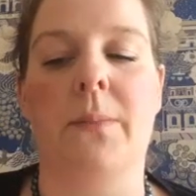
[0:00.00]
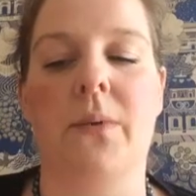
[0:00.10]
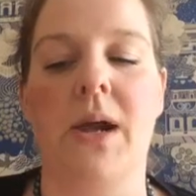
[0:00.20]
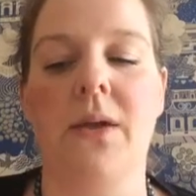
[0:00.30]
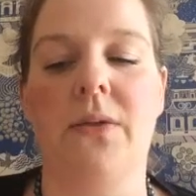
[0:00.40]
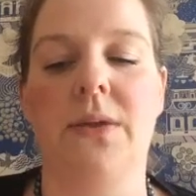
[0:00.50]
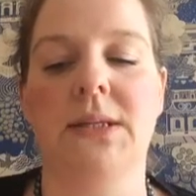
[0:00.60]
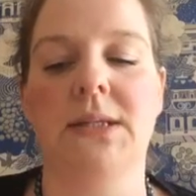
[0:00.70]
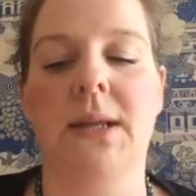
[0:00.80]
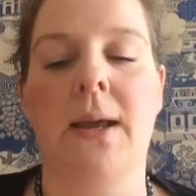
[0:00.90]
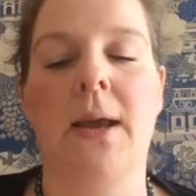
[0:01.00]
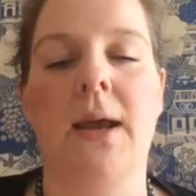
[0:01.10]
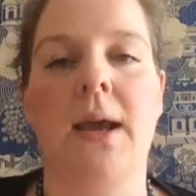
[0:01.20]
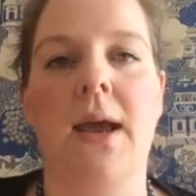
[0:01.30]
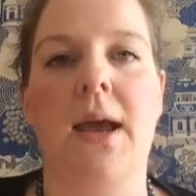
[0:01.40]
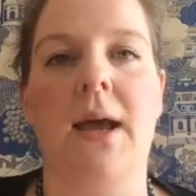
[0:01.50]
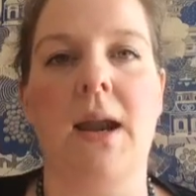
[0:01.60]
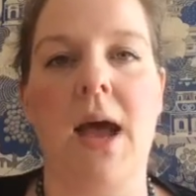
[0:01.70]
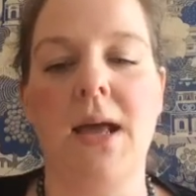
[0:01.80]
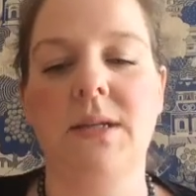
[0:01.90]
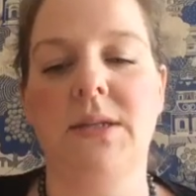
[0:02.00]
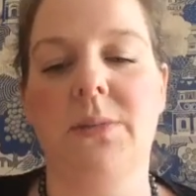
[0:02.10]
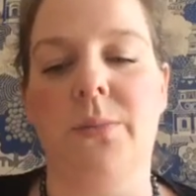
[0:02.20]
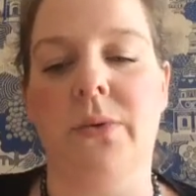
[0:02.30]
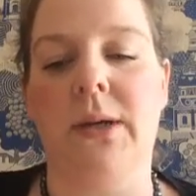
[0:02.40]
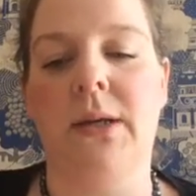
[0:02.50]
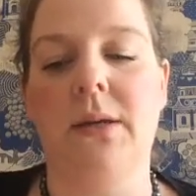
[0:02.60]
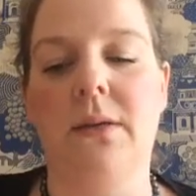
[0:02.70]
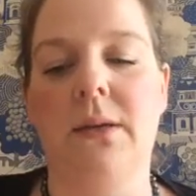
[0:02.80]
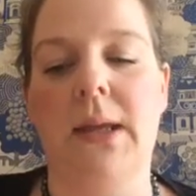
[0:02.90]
breaths, and as you breathe,